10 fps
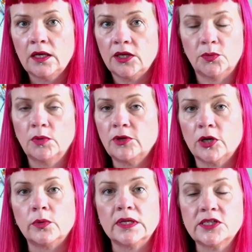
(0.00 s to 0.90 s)
You won't
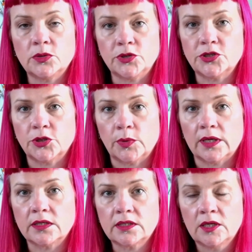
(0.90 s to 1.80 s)
know until you do
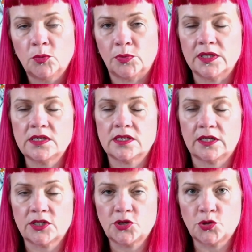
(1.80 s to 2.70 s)
it, but this is an
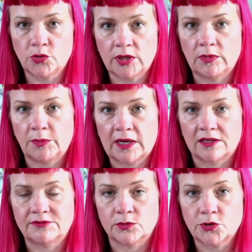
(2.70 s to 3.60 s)
extremely
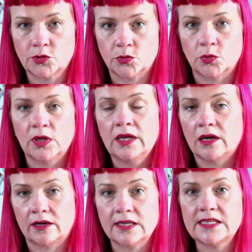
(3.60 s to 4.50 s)
powerful tool, and
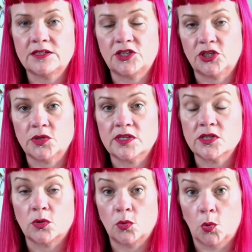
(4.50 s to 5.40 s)
I tend to use this
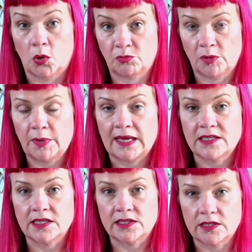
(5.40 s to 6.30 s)
on all of my
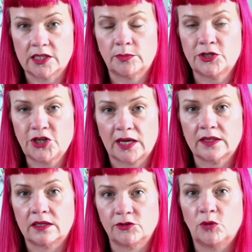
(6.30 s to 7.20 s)
paintings to double check that
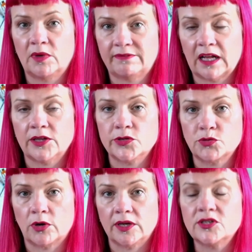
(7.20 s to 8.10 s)
I've got my values
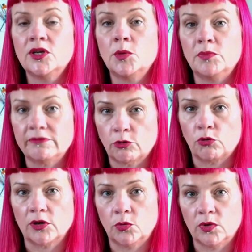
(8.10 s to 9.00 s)
right before I
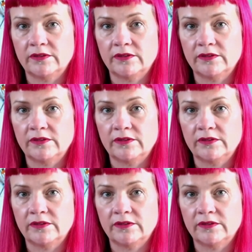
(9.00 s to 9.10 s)
call it